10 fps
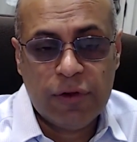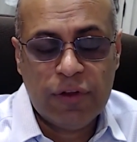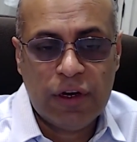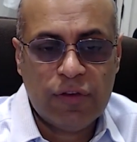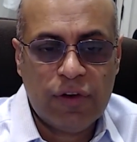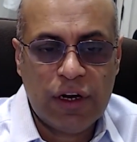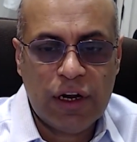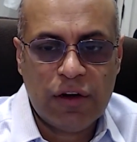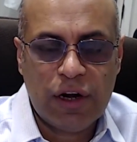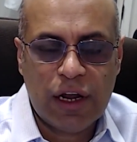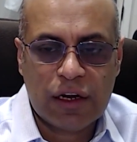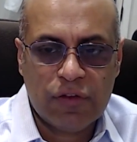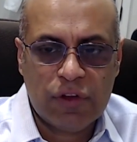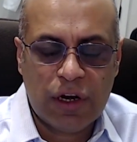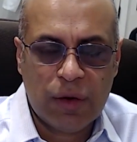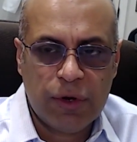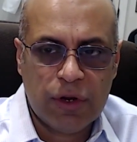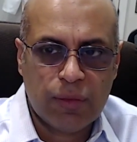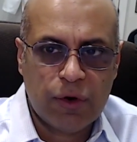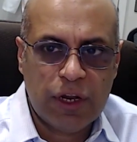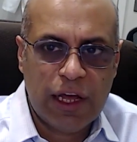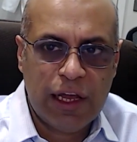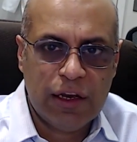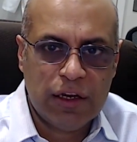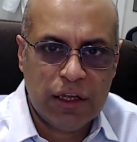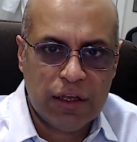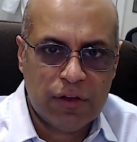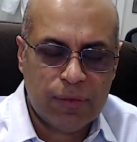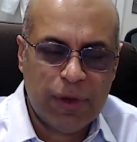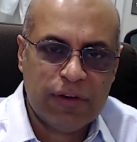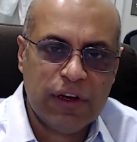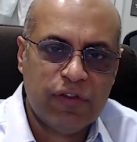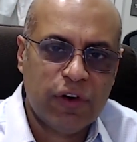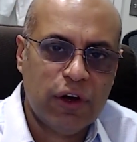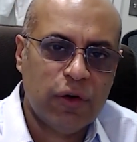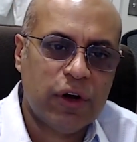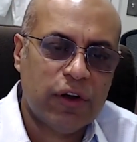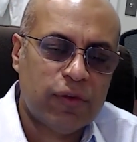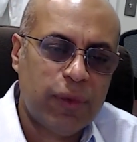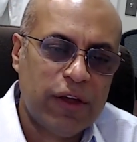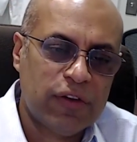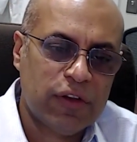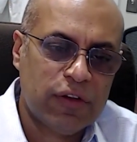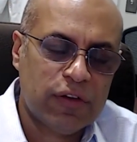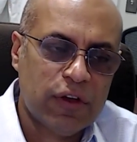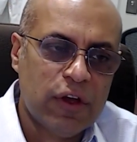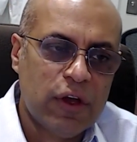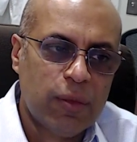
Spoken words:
present a very attractive therapeutic modality, especially for lower risk patients,